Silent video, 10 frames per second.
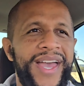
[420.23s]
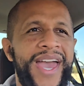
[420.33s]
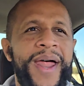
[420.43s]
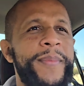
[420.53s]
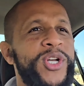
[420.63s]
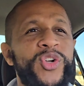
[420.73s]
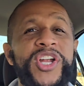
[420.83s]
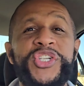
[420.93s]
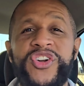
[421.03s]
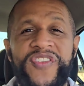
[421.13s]
and I'm a
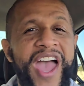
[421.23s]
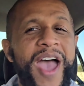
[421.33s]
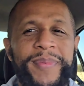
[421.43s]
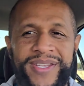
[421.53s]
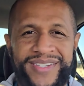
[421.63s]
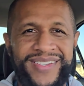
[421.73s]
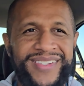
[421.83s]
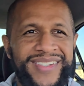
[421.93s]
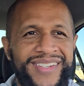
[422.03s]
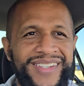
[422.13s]
creature of habit,
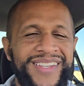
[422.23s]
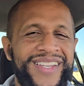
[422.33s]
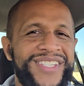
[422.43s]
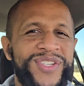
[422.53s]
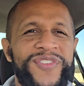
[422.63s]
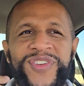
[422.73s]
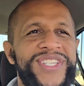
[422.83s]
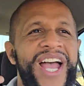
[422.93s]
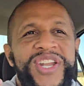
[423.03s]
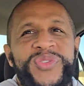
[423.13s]
so it feels
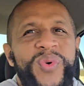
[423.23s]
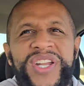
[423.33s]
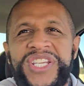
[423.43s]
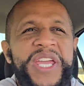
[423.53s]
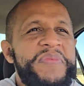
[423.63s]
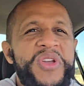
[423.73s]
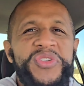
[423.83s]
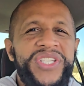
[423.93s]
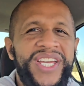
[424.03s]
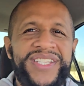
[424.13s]
like I just want to keep
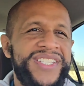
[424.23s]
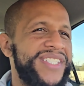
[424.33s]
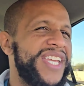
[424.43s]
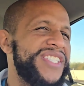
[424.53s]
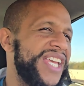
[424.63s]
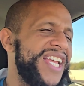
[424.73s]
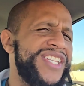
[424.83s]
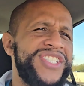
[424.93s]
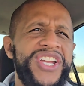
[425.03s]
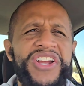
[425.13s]
using it. It's
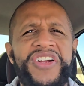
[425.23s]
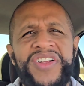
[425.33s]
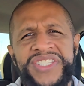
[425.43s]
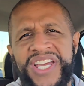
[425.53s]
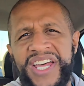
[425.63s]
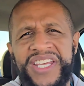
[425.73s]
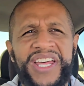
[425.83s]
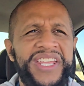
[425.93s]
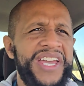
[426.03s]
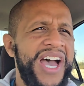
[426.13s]
easier, it's yada
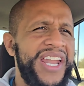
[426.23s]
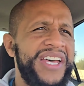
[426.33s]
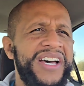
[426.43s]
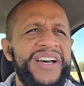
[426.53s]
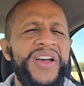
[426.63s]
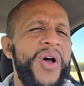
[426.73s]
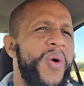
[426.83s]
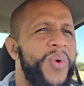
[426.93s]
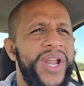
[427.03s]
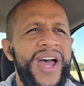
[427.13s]
yada yada,
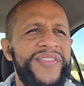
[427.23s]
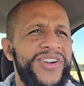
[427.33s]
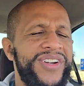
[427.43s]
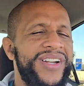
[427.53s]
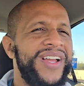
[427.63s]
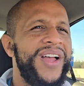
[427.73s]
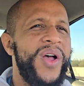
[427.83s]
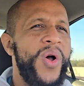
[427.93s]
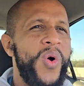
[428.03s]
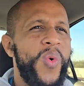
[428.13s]
whatever.
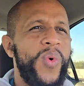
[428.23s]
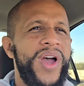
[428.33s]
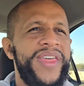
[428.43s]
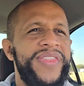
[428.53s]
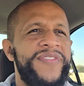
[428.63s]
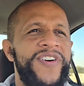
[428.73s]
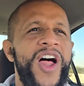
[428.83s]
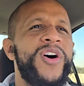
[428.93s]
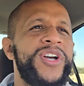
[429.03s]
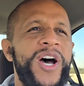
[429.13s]
With
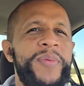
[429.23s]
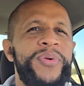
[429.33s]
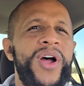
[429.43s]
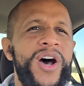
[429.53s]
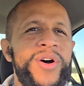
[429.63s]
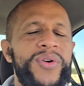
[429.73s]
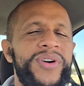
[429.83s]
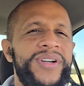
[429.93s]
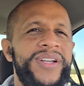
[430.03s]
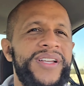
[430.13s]
Final Cut Pro,
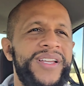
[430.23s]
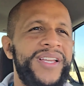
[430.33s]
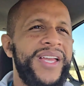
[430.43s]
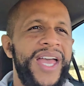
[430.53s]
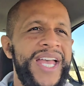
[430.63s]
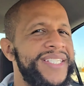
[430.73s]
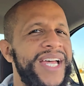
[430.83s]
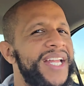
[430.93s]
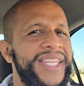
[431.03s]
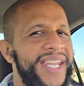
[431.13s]
it's
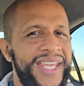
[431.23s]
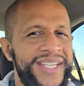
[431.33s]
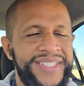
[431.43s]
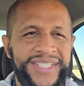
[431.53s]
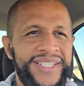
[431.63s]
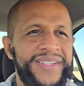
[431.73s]
not that easy,